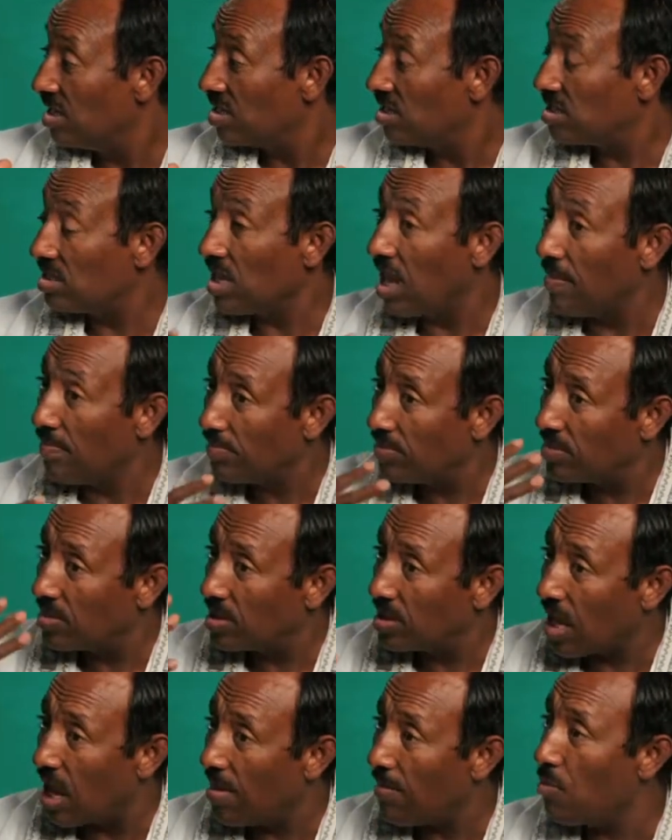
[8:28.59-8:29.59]
some,
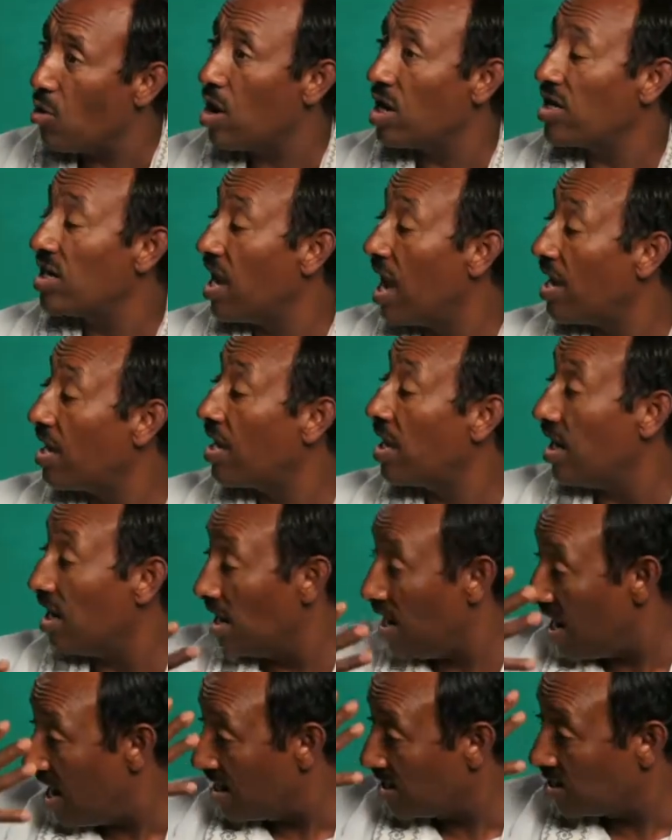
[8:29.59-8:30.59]
someone like
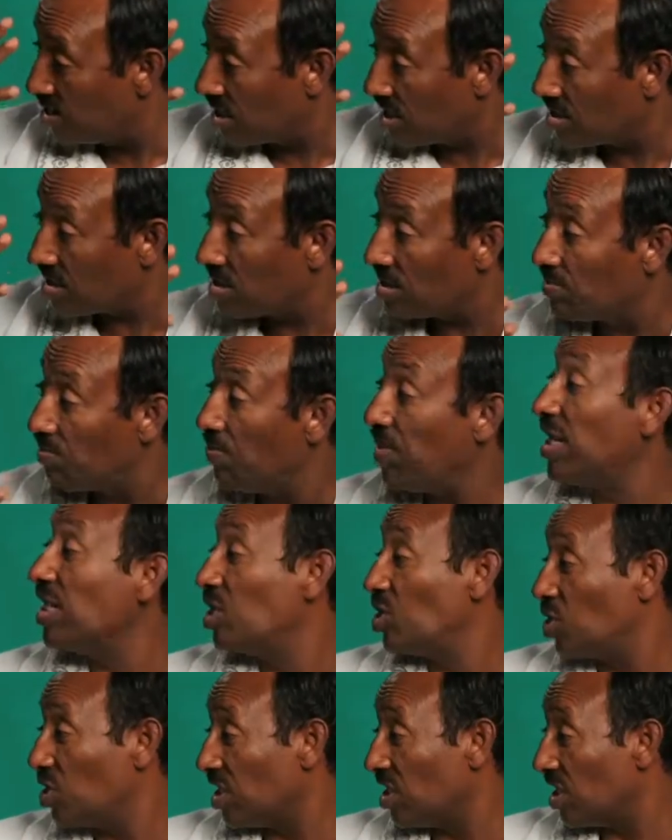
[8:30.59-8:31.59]
Elijah's
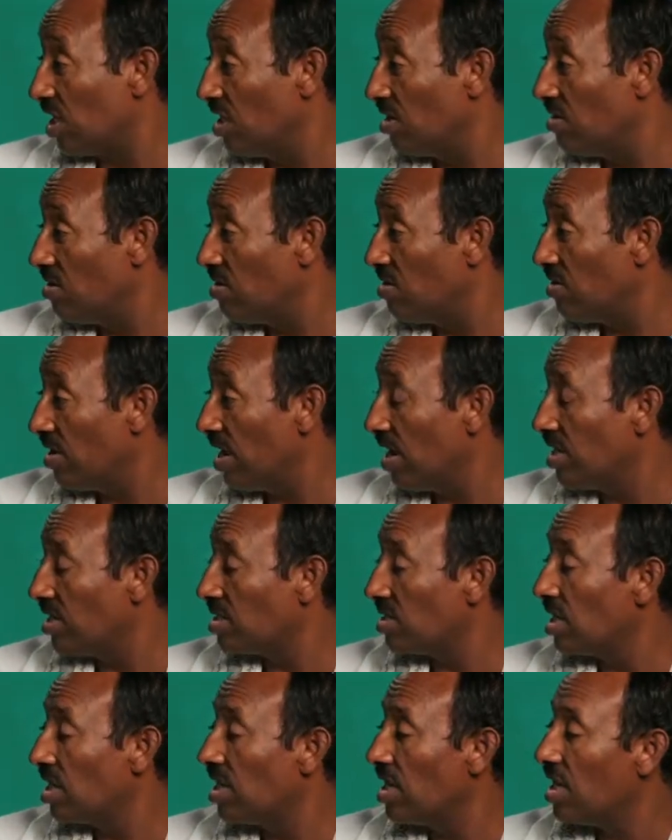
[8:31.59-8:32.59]
picture, you know, and
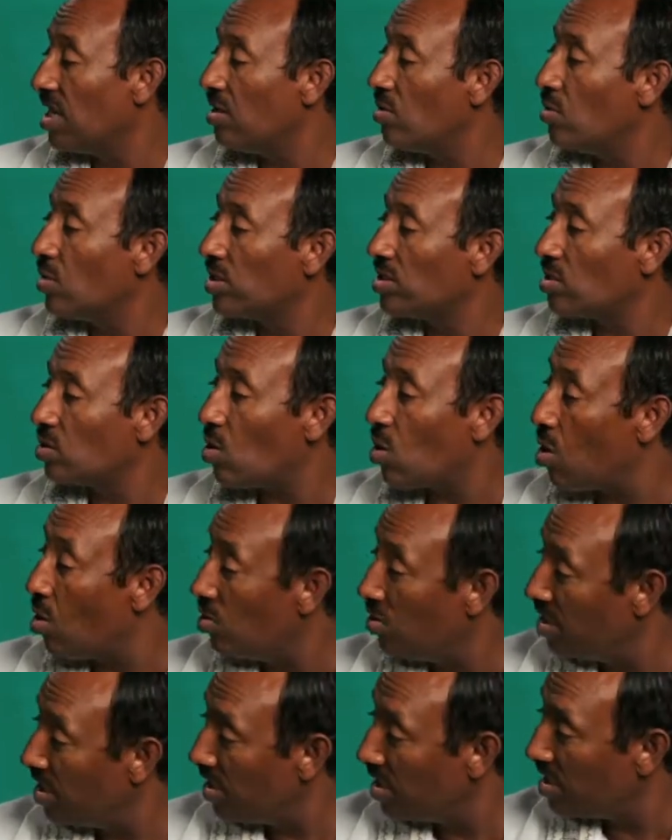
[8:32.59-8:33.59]
then he was
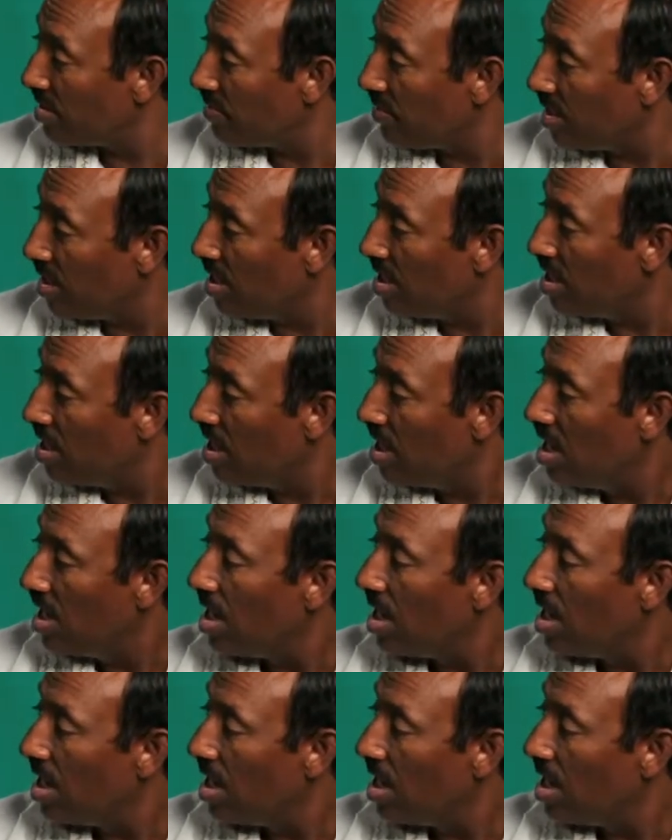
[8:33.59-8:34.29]
holding me